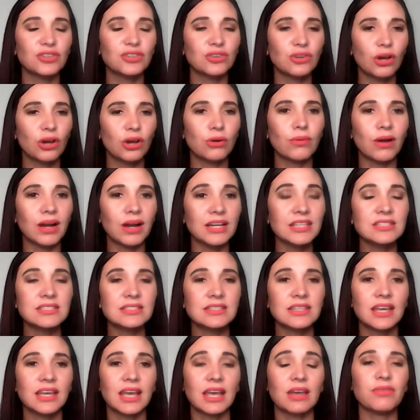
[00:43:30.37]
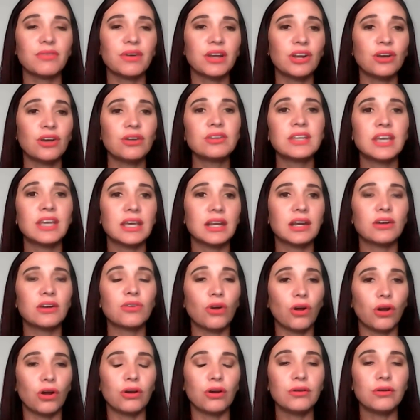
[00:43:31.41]
you know what, if I don't get a
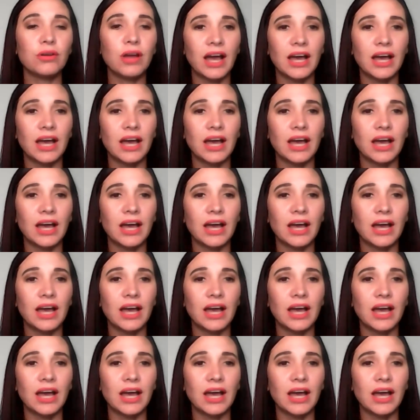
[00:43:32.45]
go